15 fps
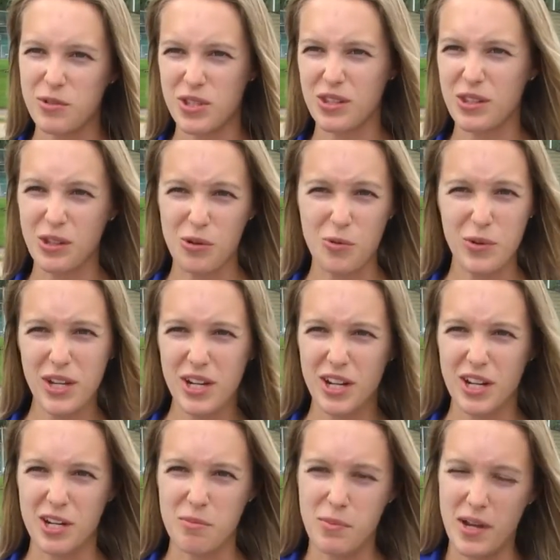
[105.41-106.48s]
It was a little
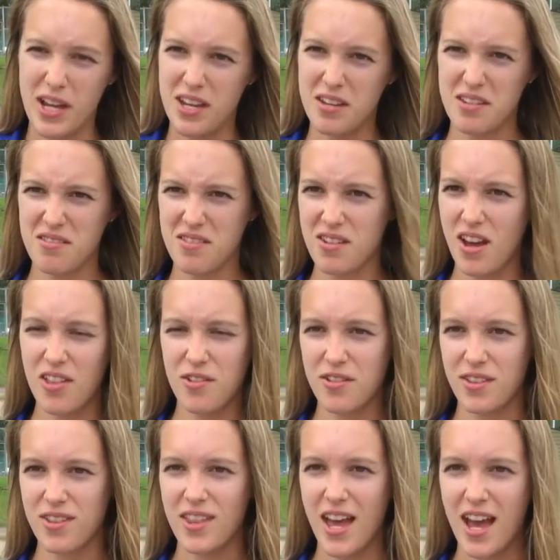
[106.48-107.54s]
weird, but
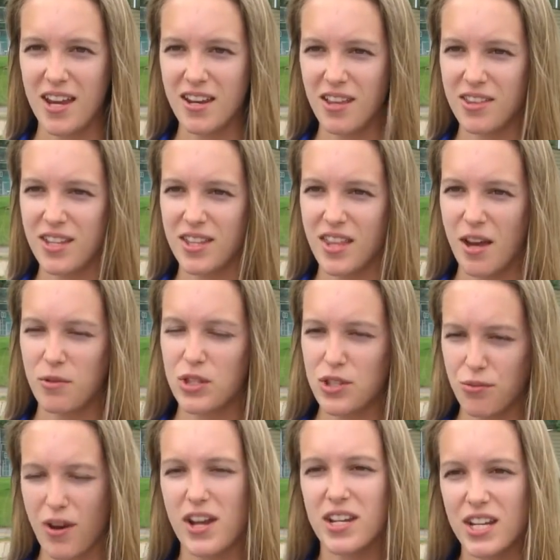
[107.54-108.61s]
other than that, nothing that
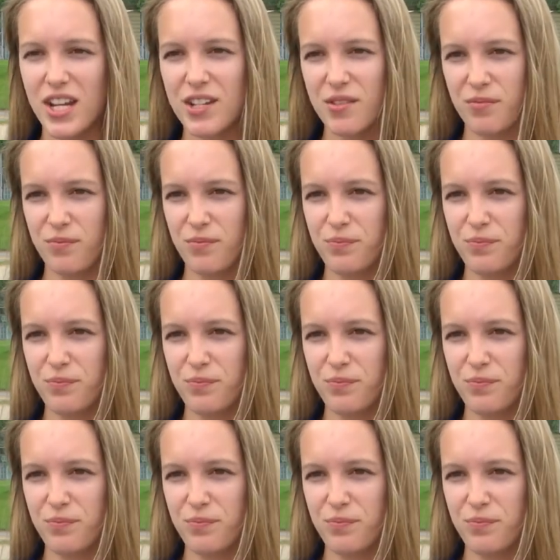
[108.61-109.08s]
was threatening.